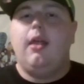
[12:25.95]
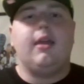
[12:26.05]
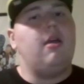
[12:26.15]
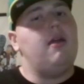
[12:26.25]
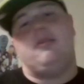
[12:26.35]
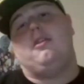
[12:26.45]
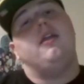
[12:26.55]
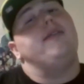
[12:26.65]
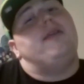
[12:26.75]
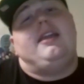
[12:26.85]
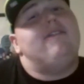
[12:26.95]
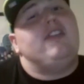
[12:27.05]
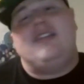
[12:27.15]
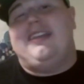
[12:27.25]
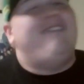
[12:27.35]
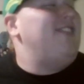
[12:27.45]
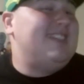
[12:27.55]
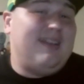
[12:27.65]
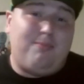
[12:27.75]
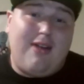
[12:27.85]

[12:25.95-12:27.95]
like, and, and, even if it's in